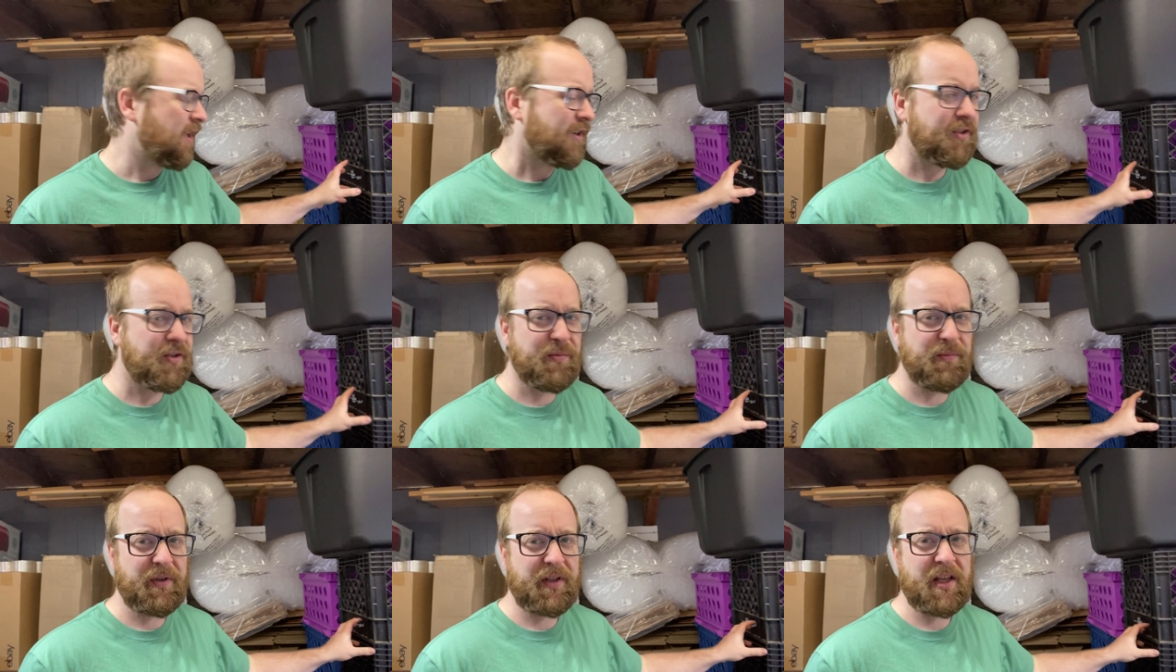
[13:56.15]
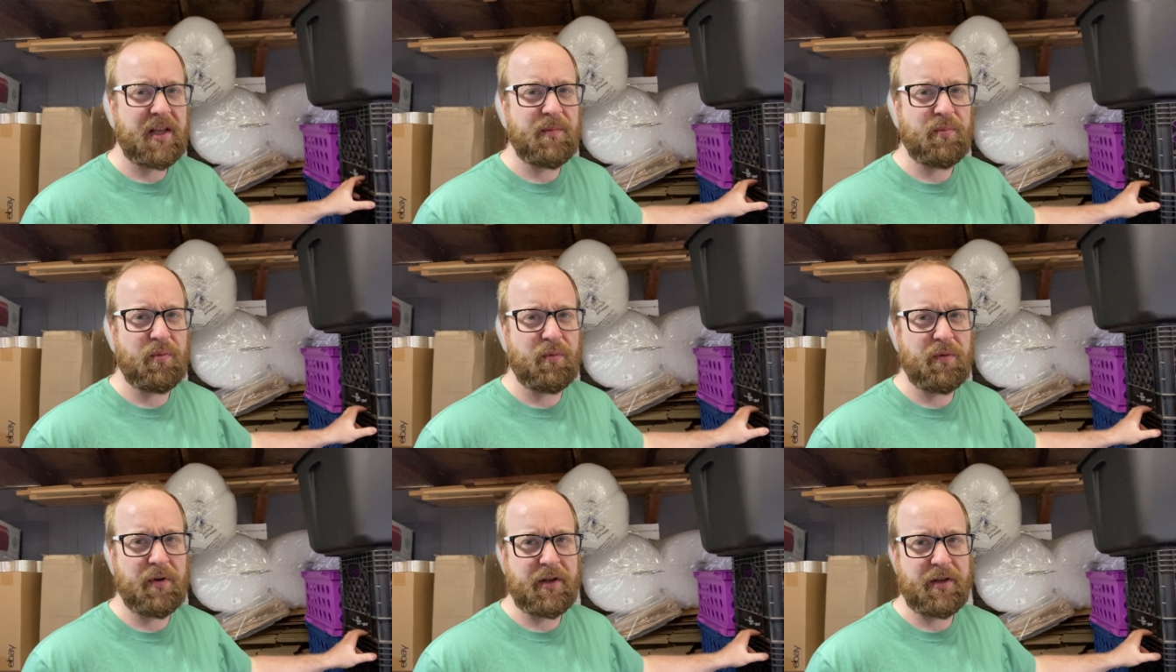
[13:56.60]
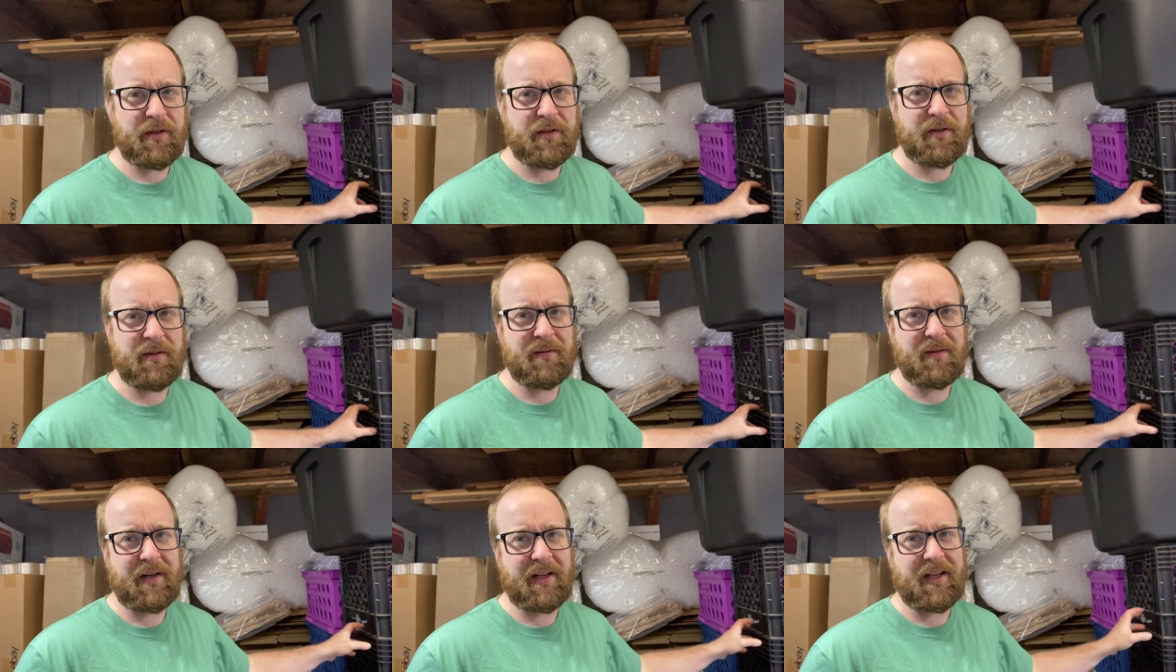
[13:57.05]
Do want to keep 1 or
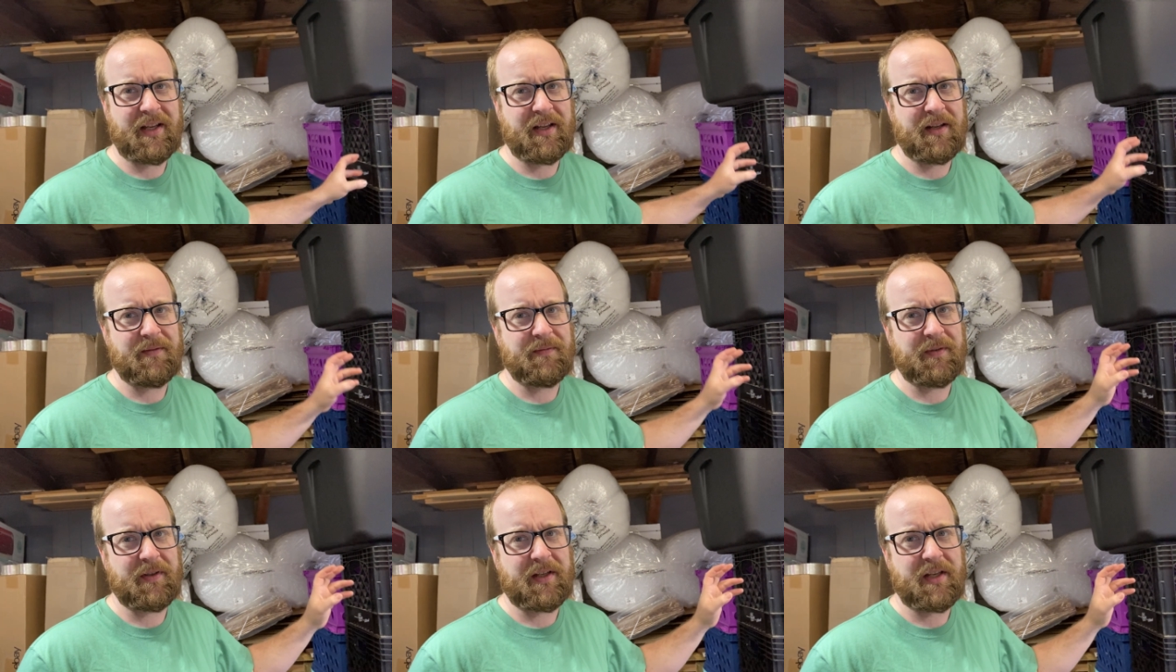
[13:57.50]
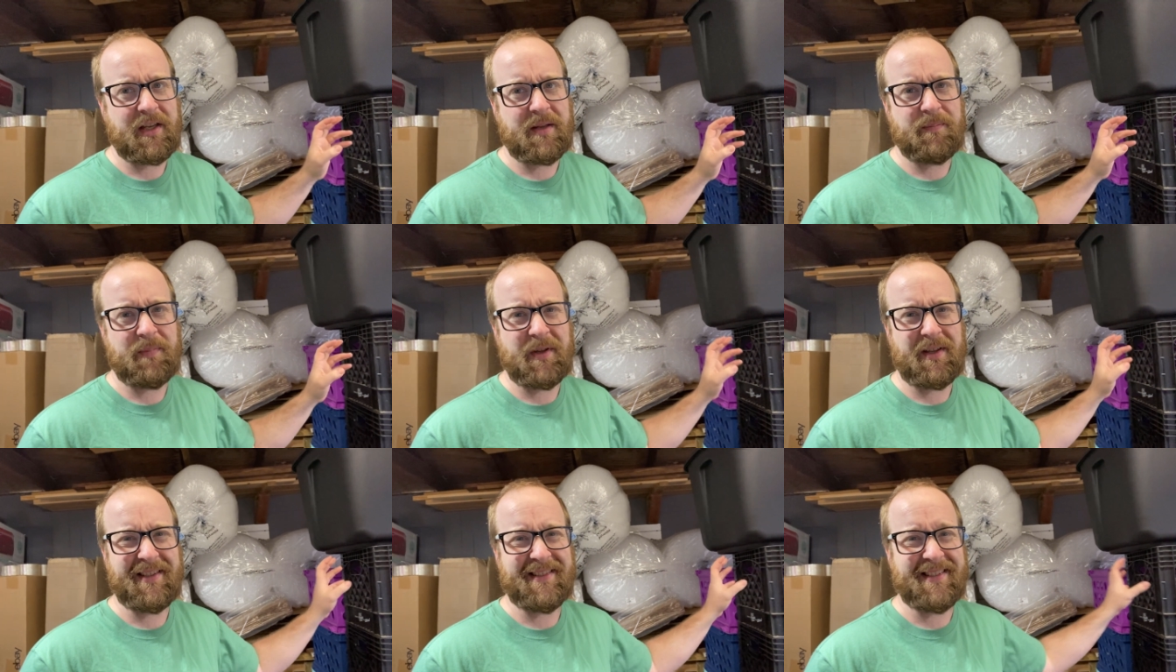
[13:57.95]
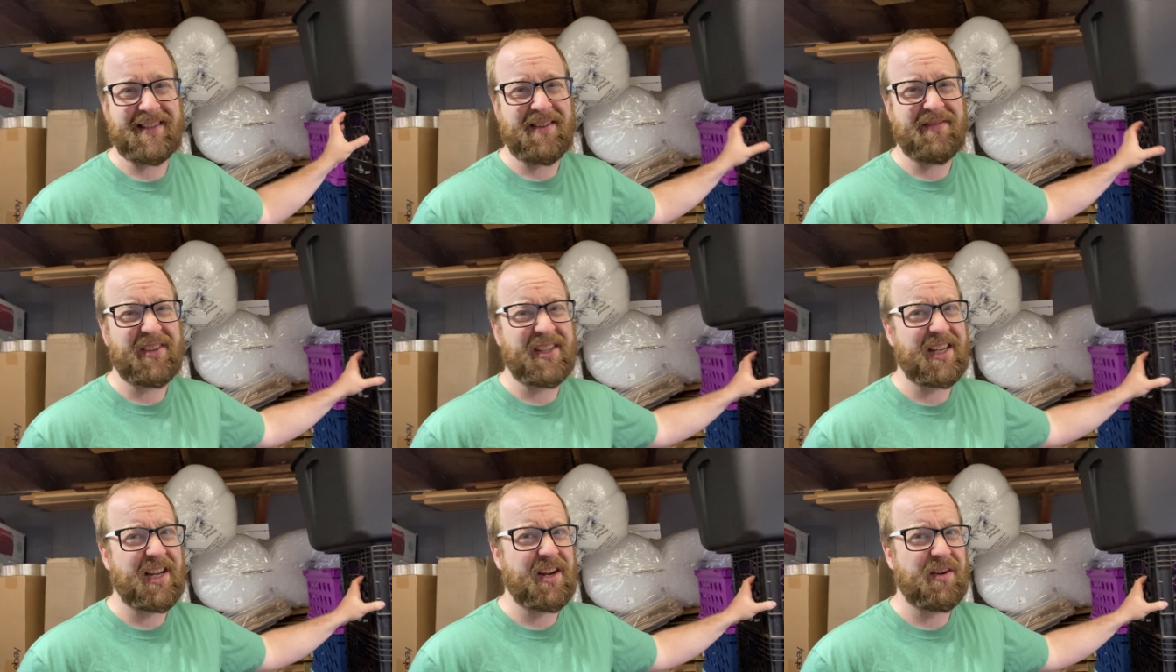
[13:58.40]
2 on hand for keeping
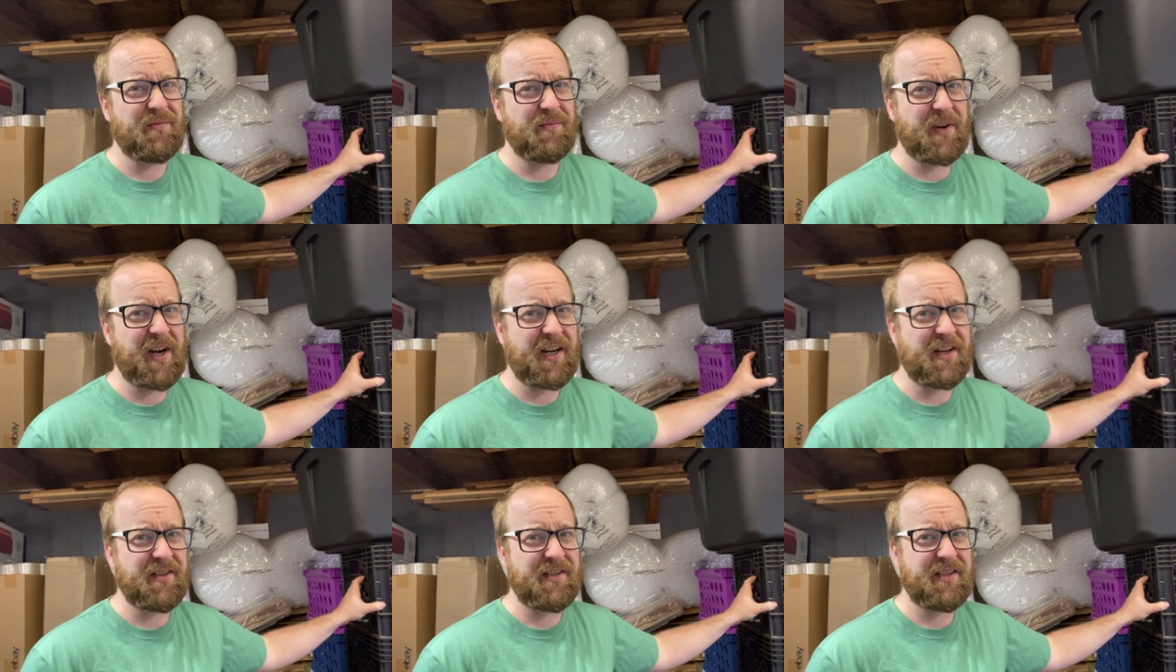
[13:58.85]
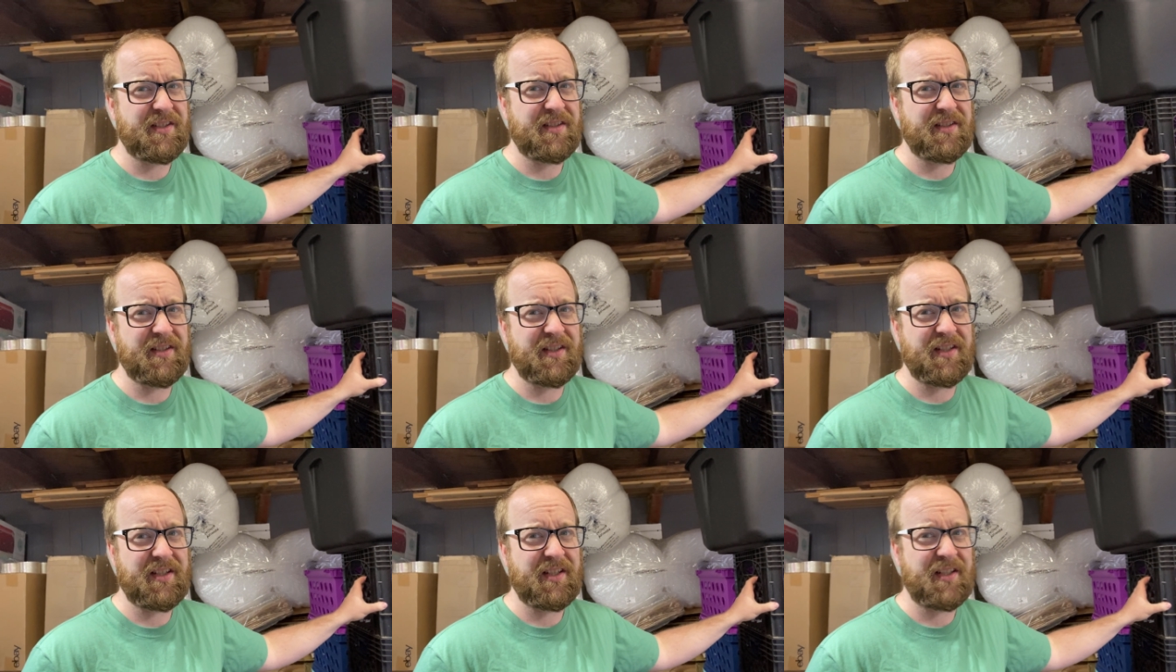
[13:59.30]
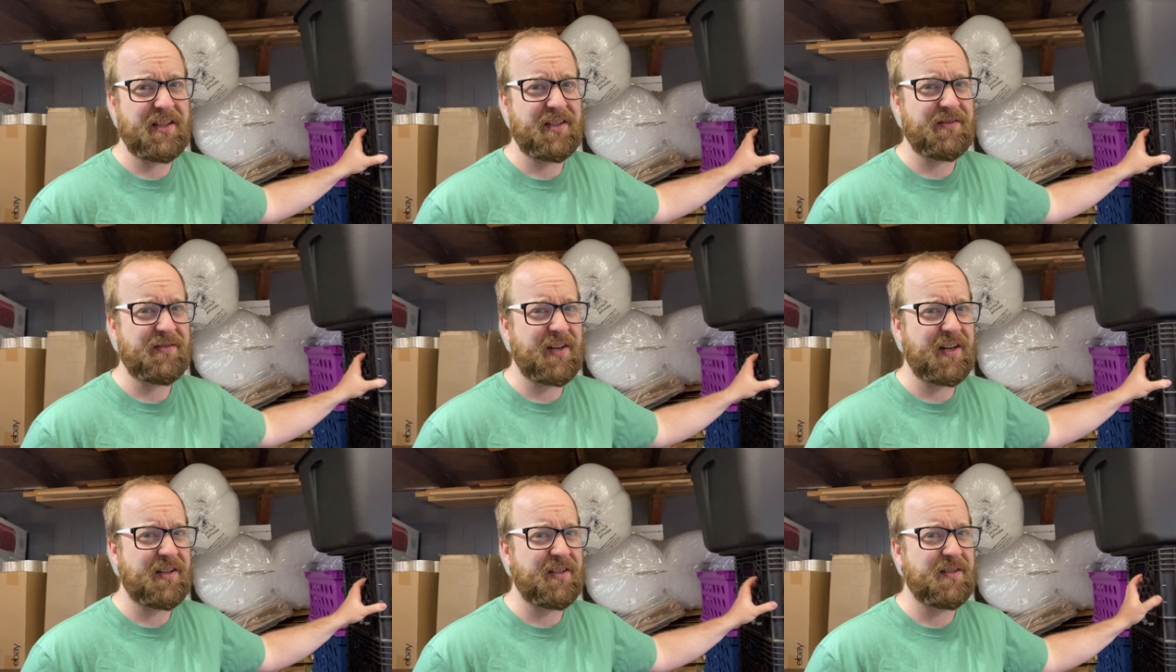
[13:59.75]
78 records in, the 10-inch
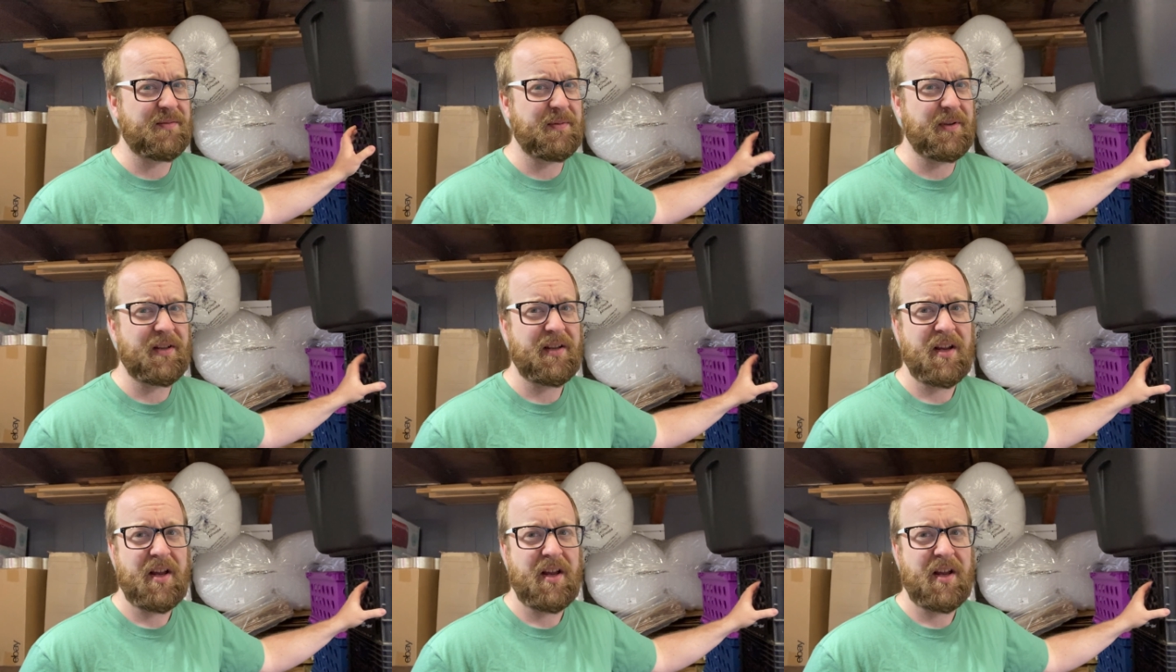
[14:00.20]
records, but